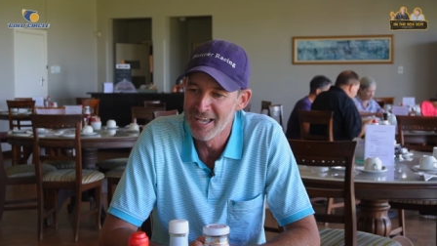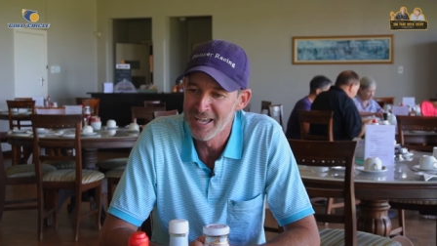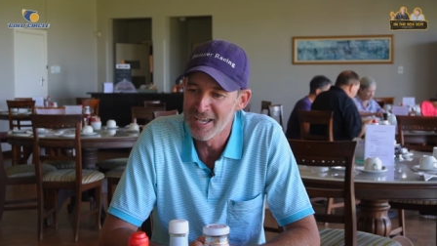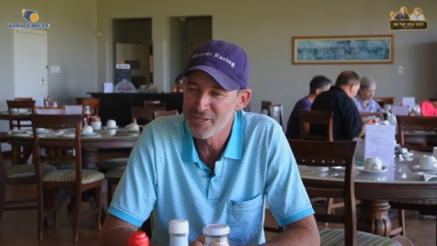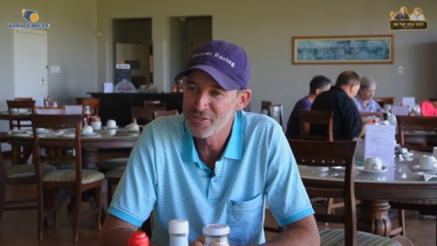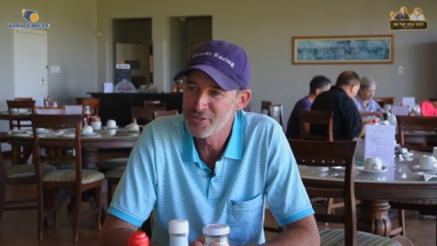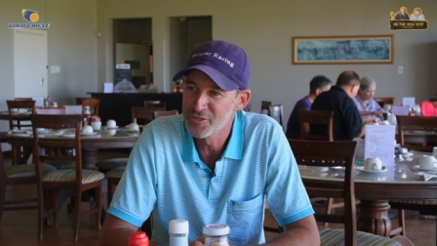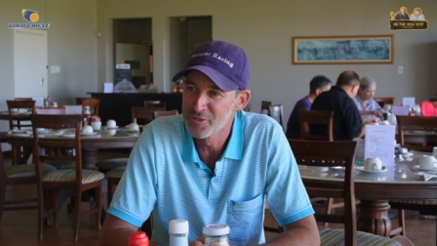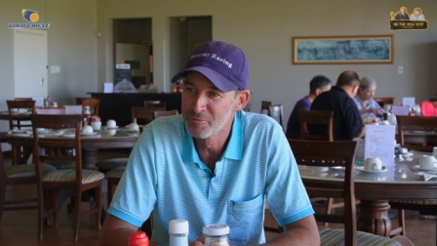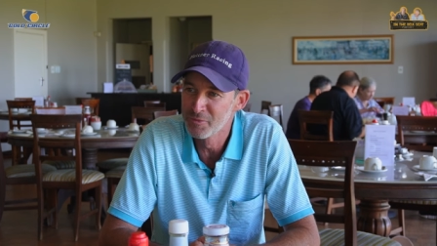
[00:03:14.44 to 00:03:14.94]

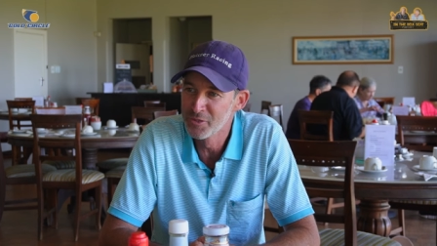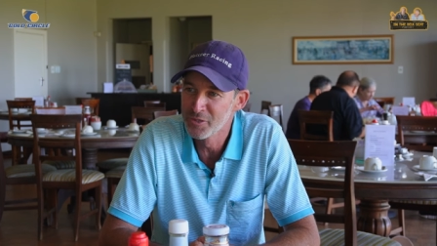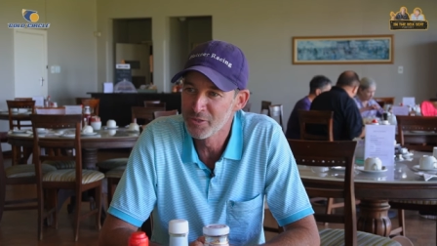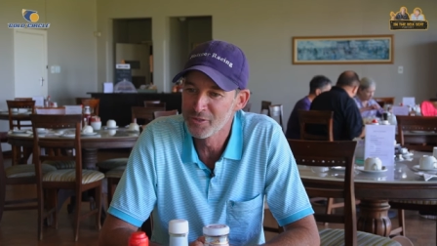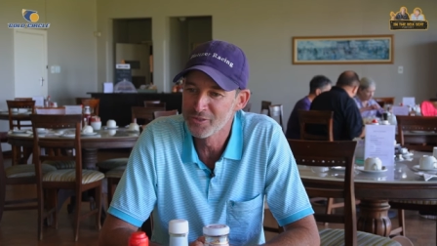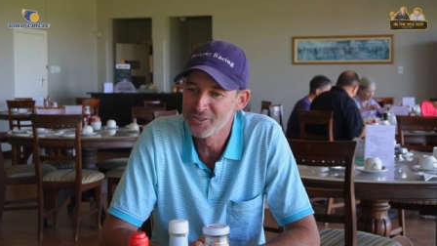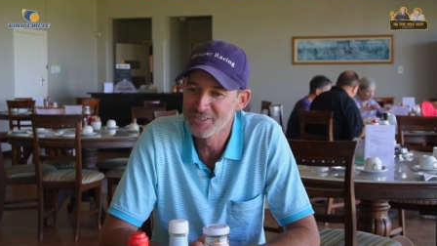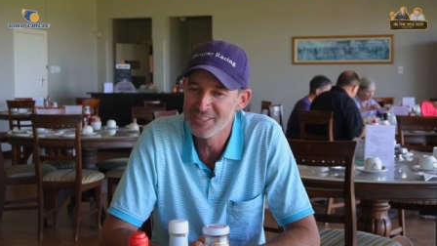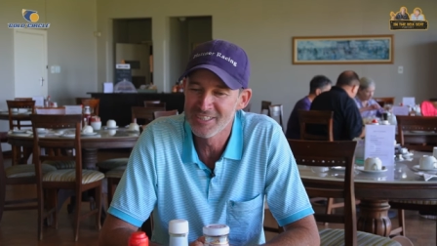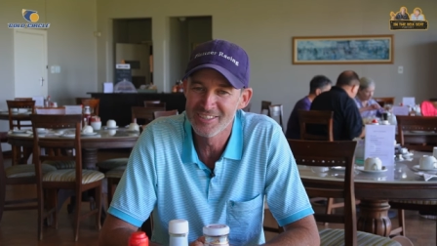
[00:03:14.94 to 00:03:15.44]
extra
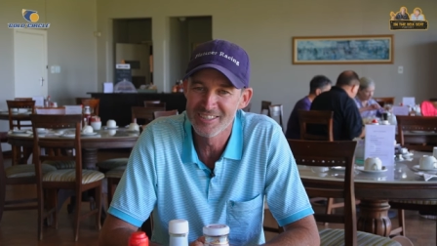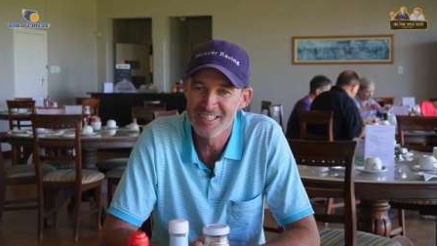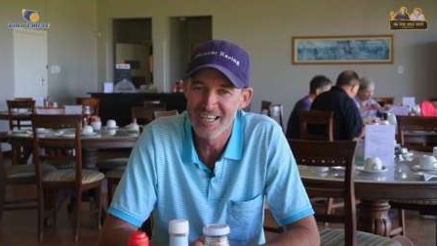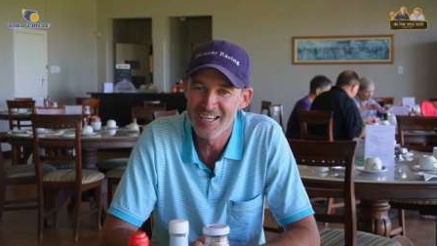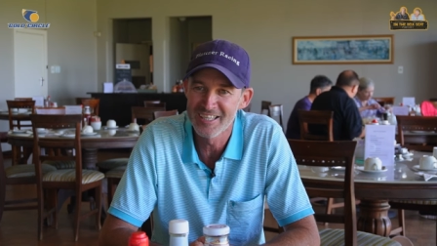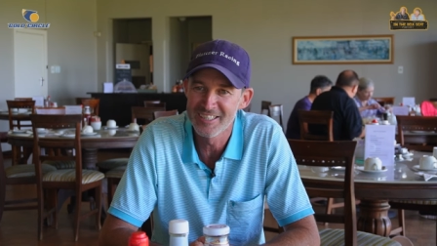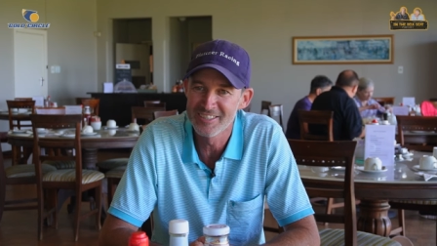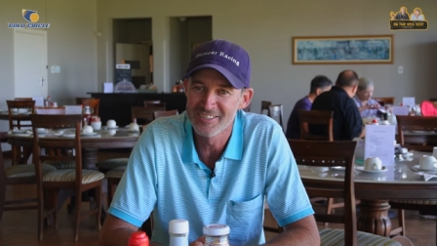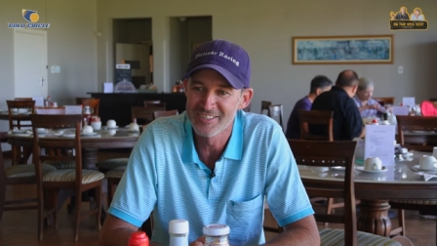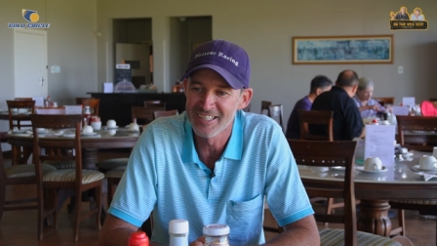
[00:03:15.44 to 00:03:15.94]
extramurals these
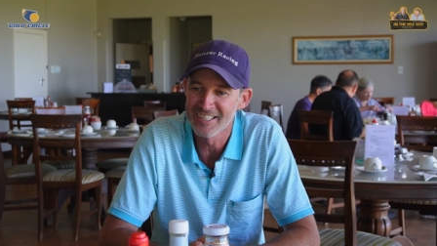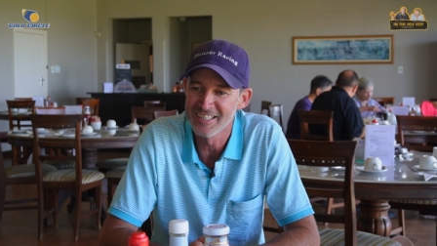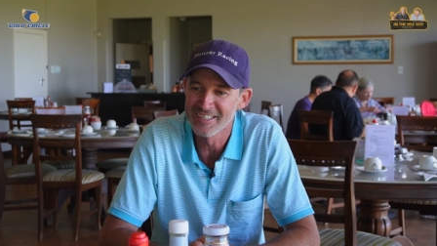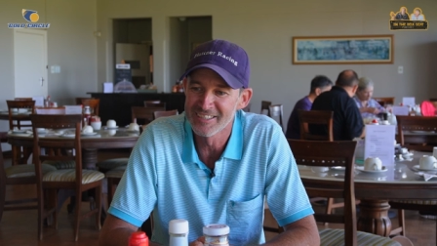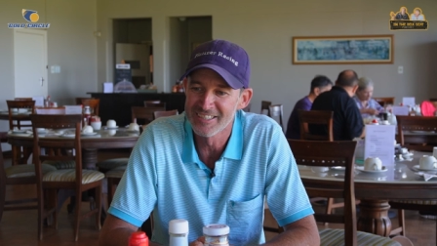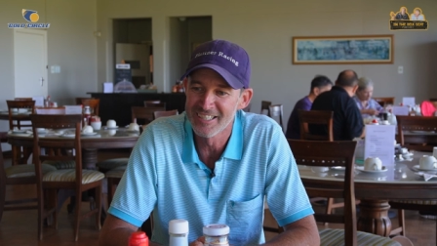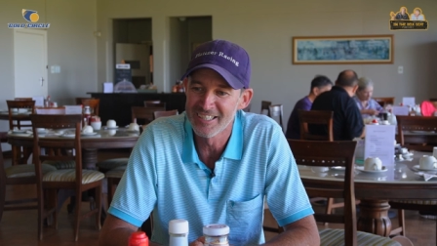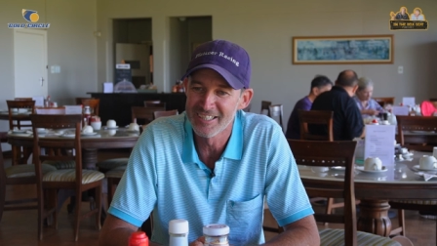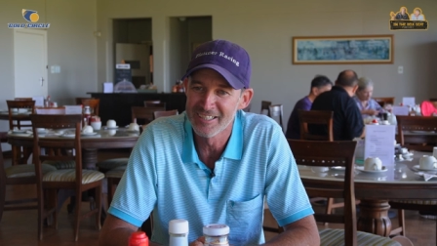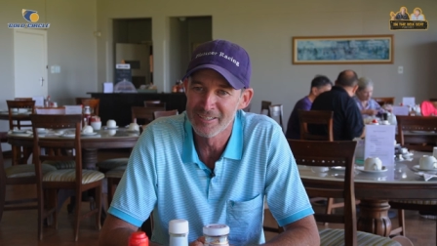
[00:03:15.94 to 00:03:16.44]
days
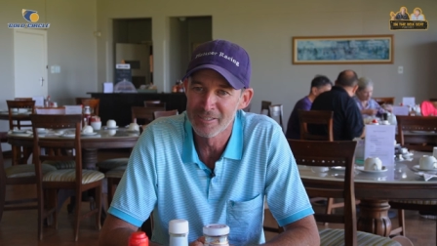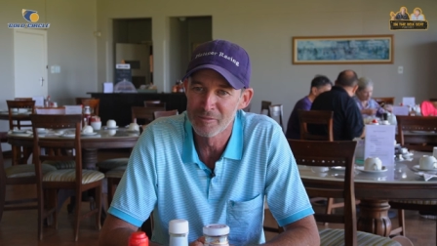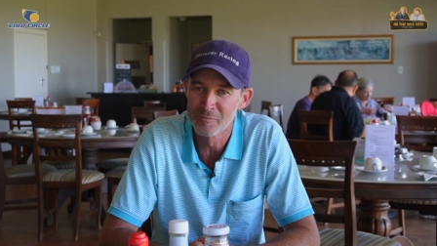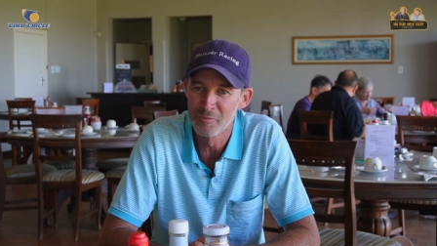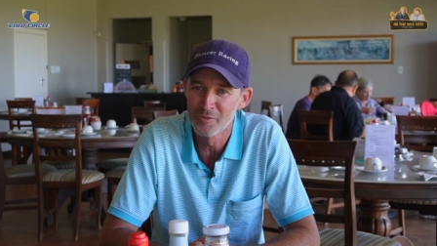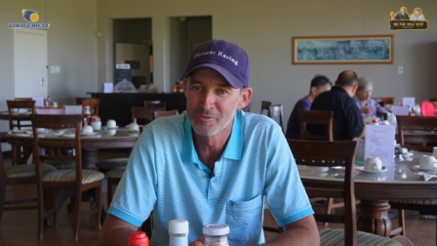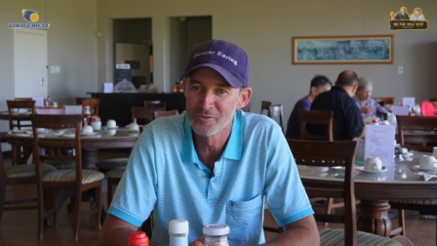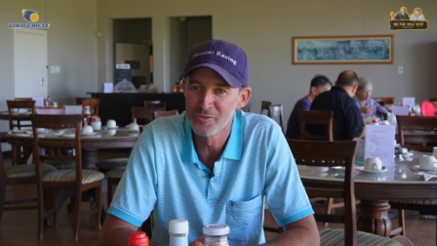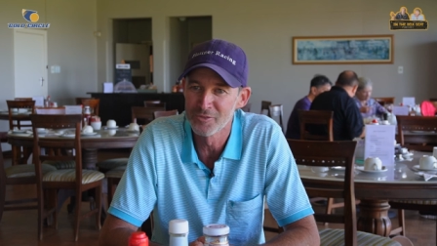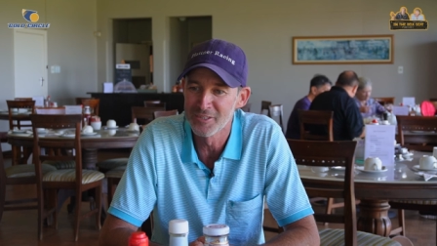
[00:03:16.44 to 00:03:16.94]
and getting them
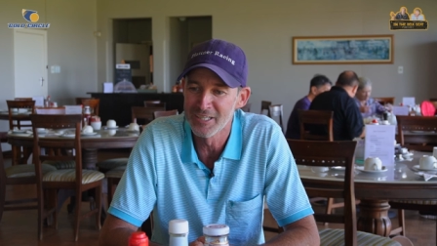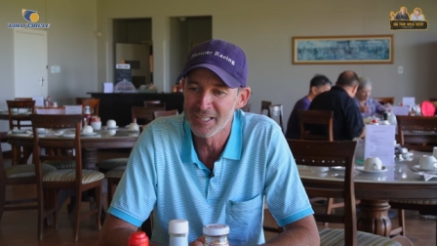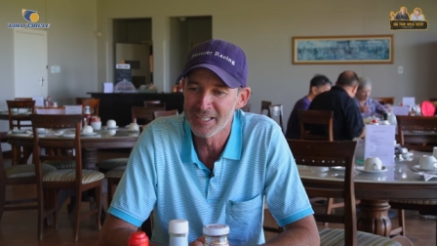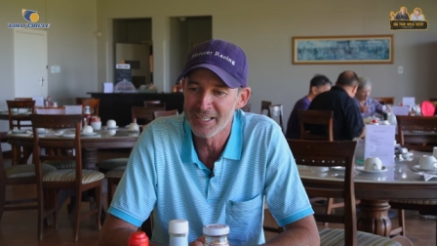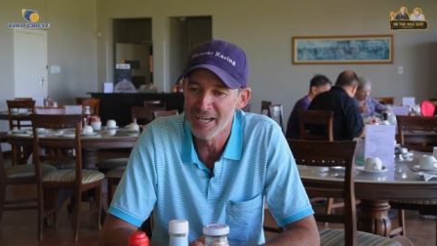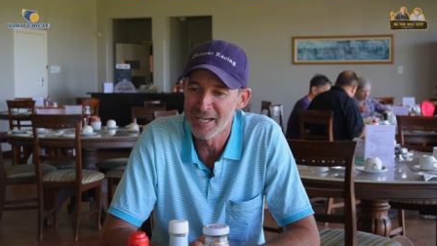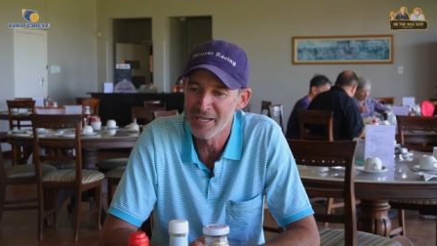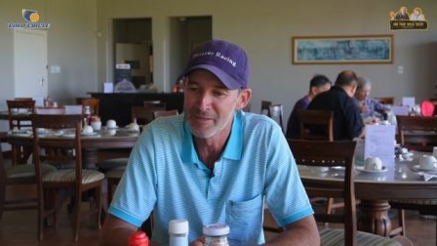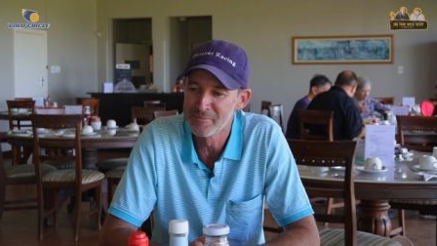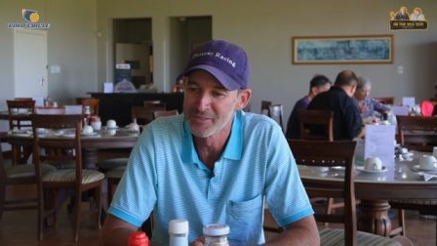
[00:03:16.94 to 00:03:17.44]
off to their
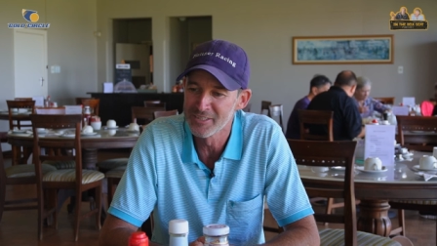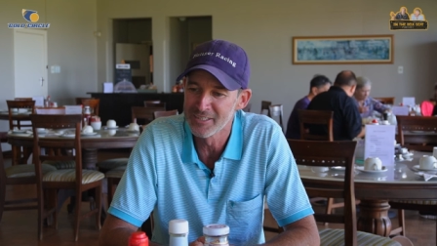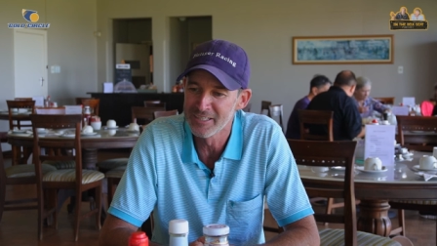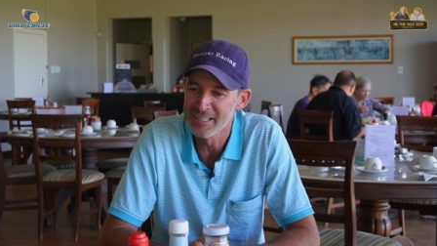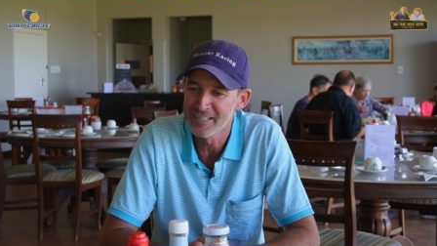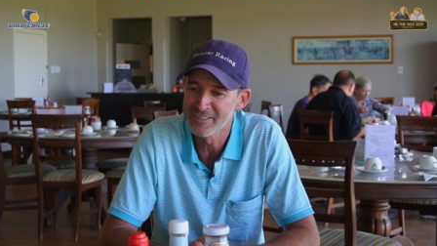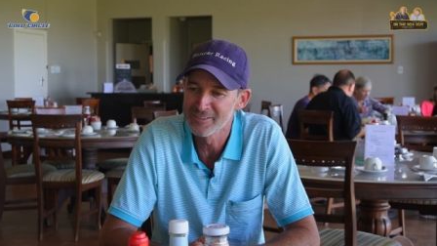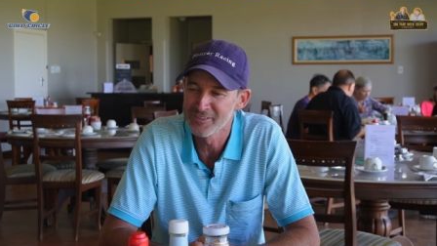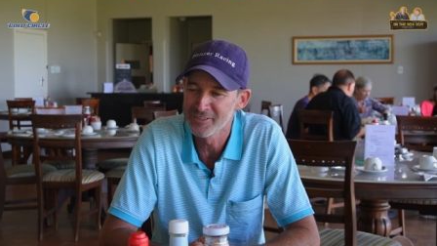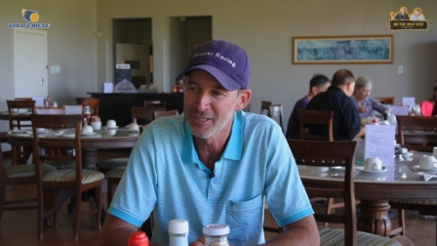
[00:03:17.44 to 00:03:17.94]
games and
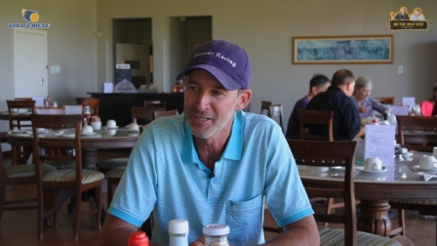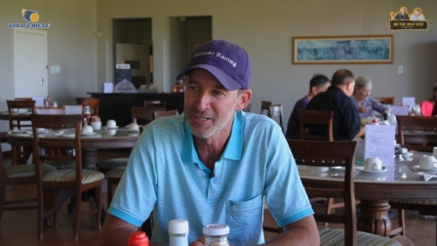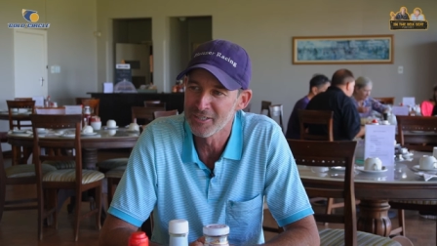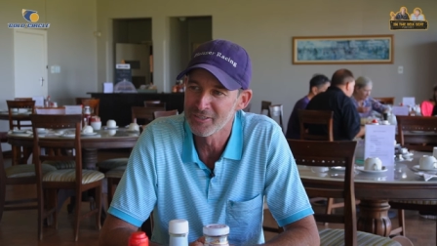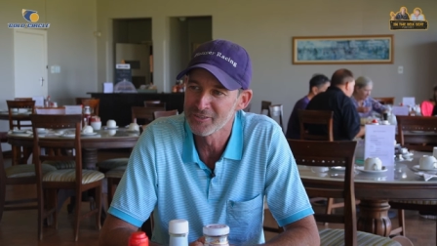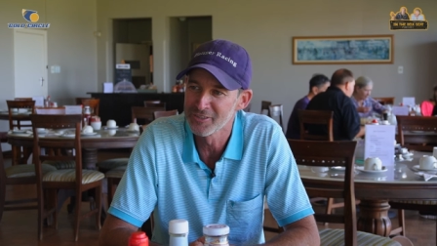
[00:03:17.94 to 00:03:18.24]
that, yeah.